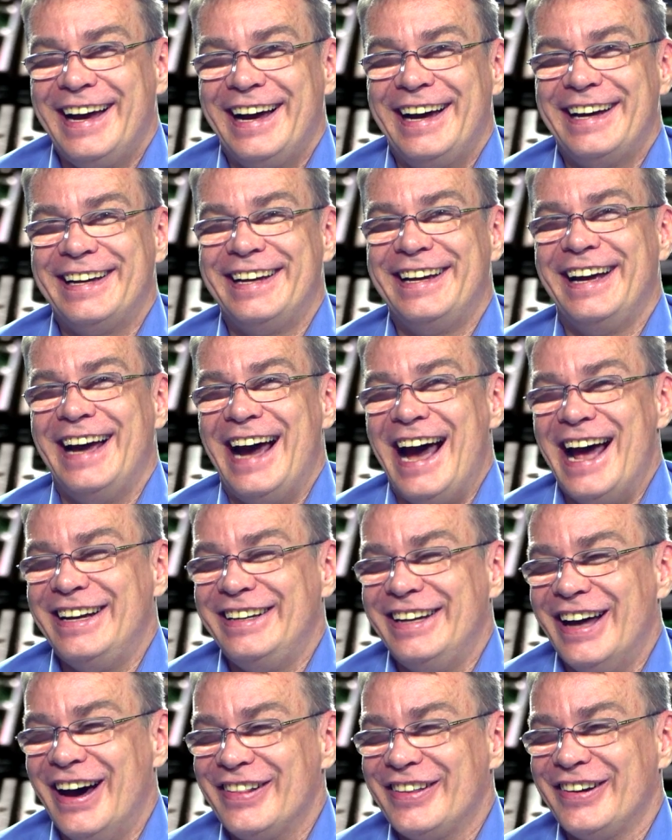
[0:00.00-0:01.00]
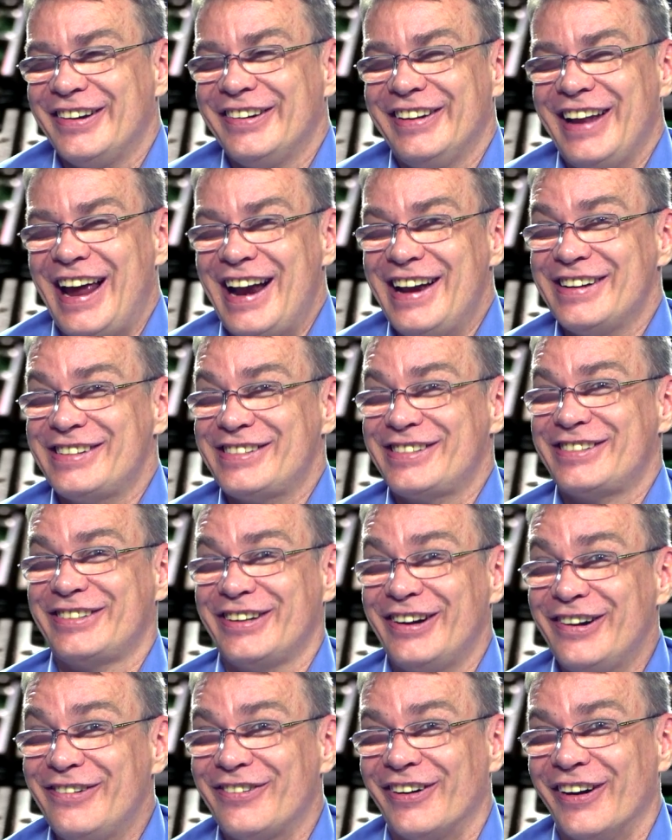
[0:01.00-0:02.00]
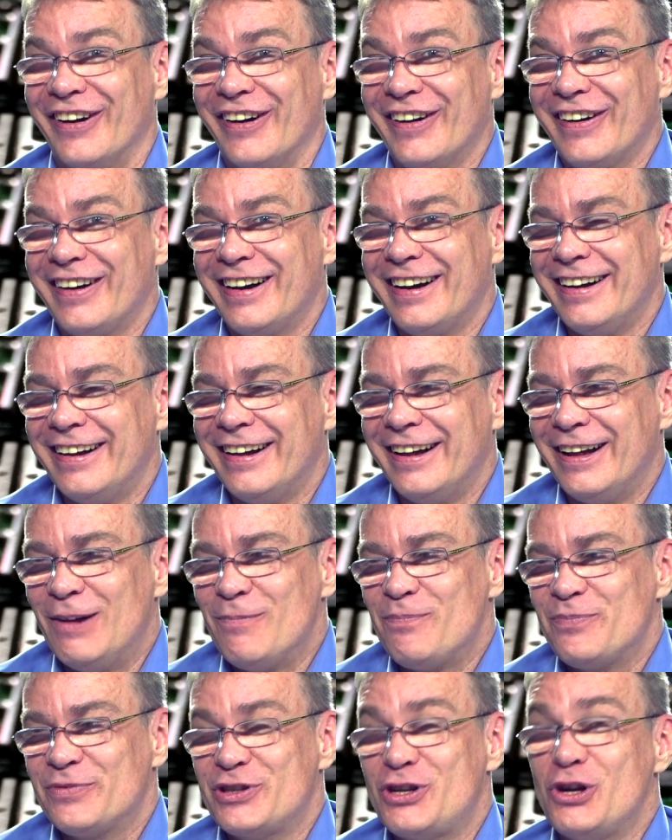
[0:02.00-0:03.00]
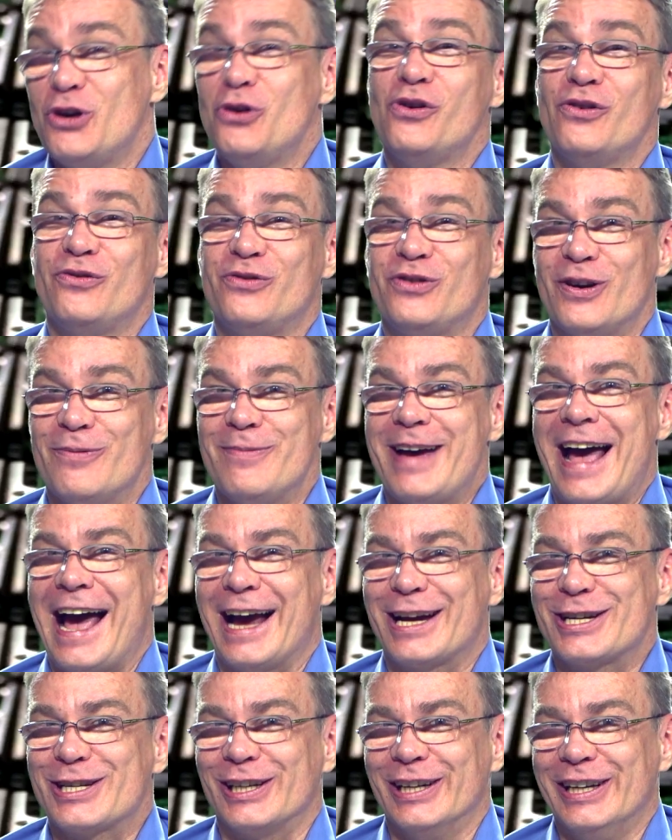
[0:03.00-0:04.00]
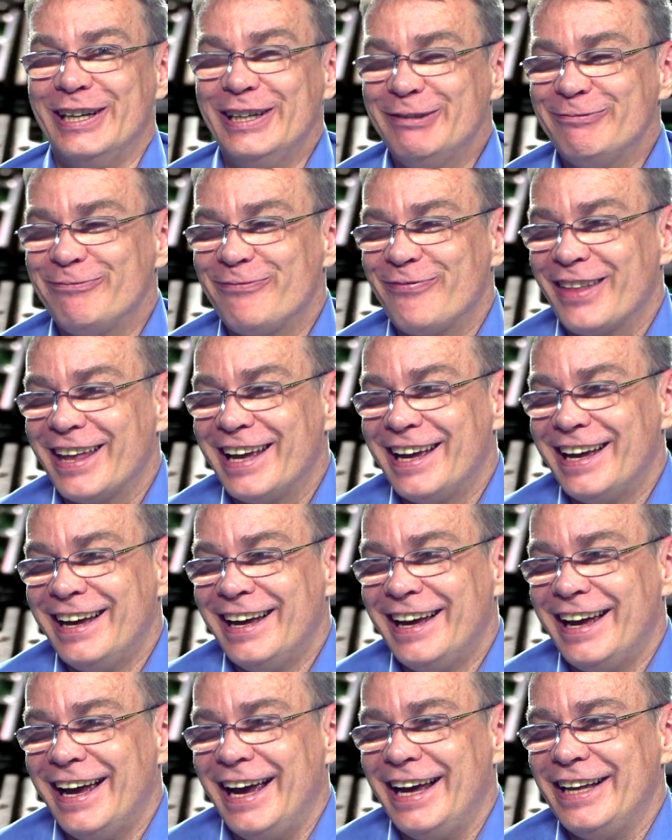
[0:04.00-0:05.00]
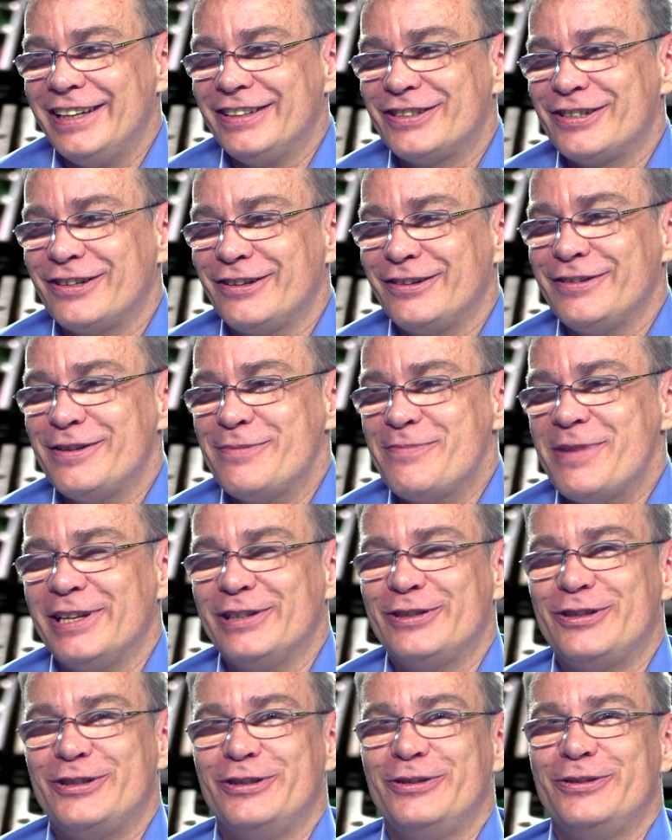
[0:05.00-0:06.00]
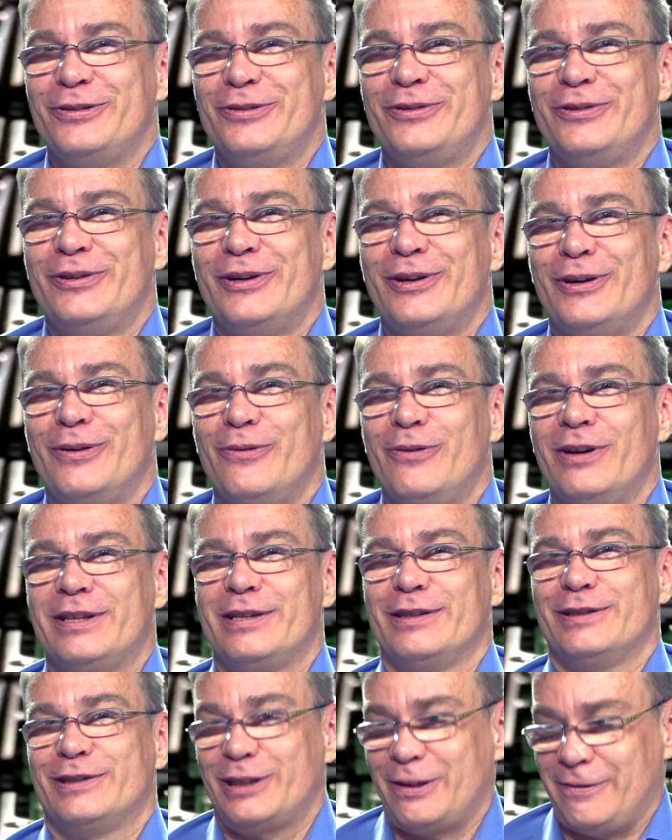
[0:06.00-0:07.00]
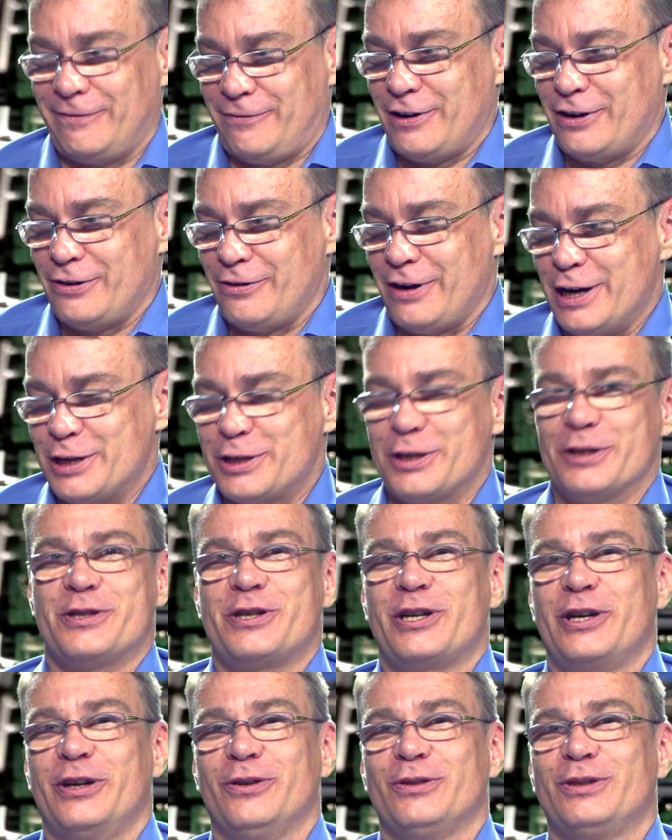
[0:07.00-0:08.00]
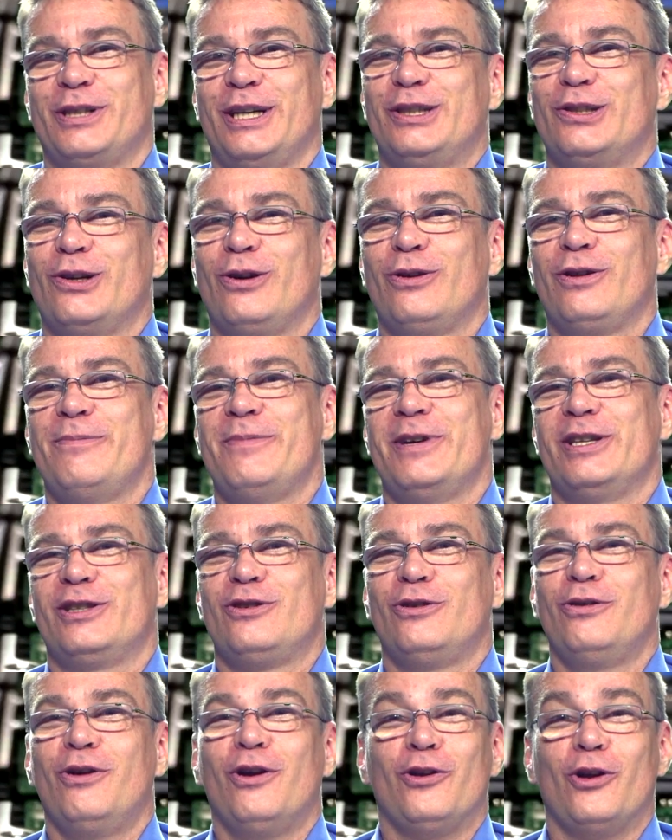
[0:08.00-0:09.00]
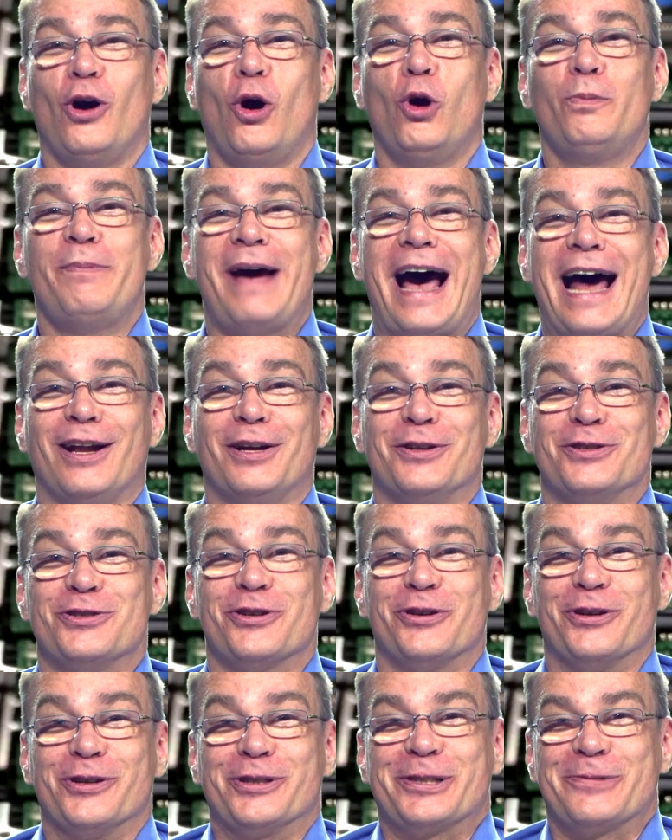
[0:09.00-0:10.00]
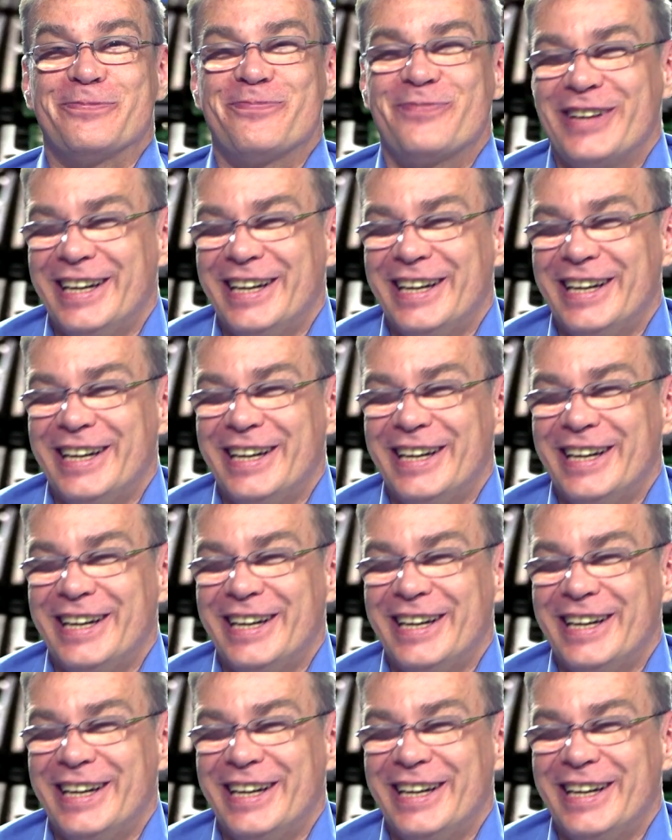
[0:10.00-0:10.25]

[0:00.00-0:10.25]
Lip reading: Linux server, 2 of them actually, and turned them into, with his configuration skills, he turned them into load balancers